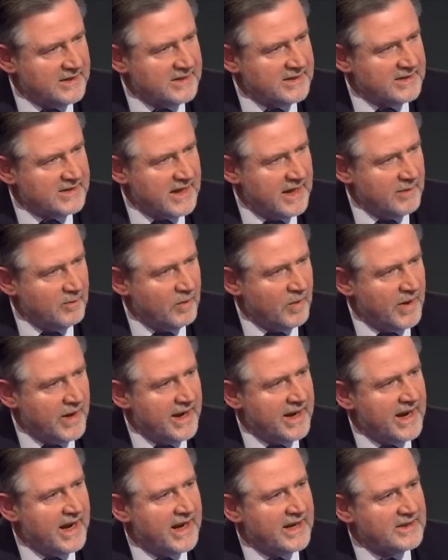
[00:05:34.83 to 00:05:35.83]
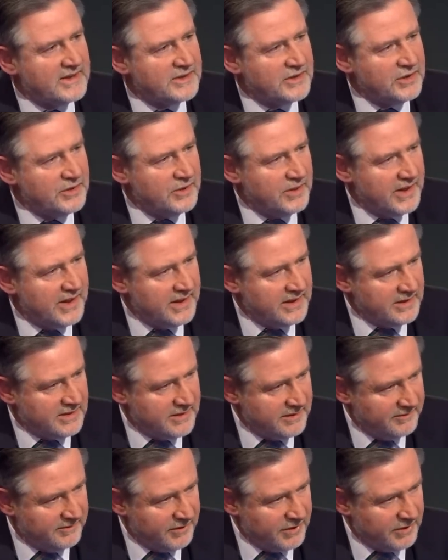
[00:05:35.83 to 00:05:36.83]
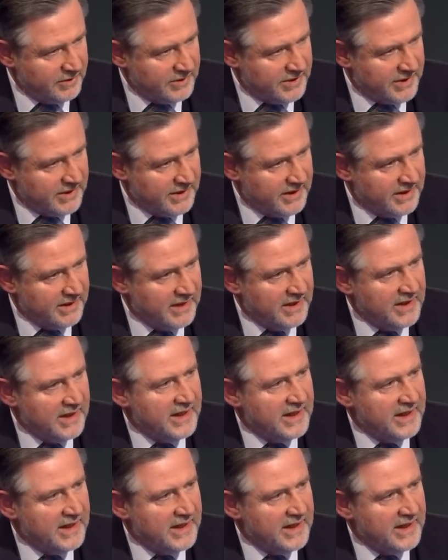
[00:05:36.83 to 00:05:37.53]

the same way as you interviewed her,